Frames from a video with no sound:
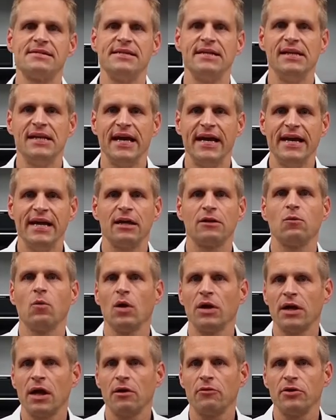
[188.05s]
delay at
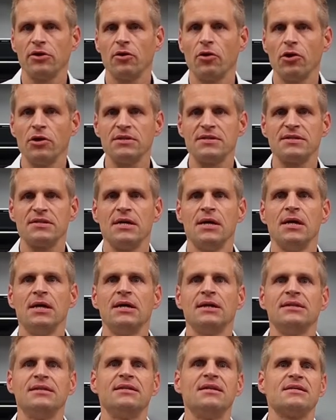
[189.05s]
100 Hz
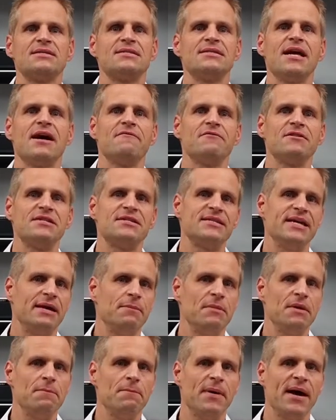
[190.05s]
doesn't have the
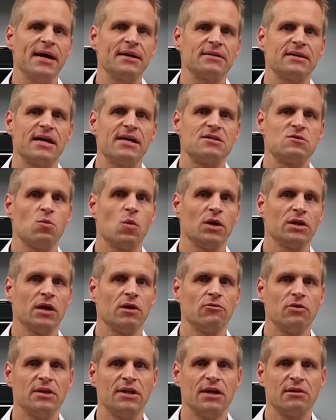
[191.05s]
same impact as
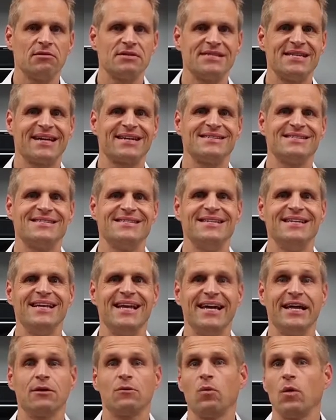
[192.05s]
100 nanoseconds
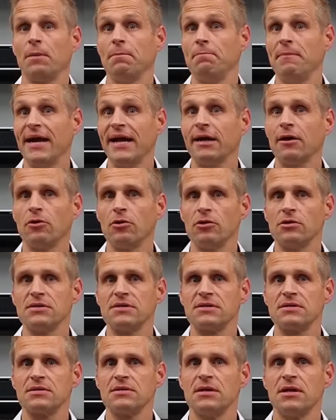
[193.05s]
delay at 1
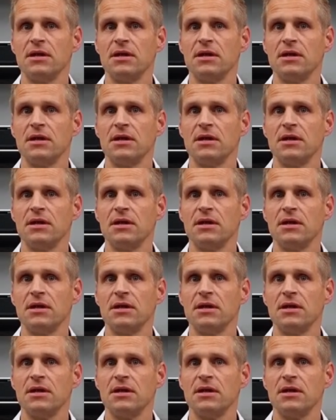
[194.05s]
MHz.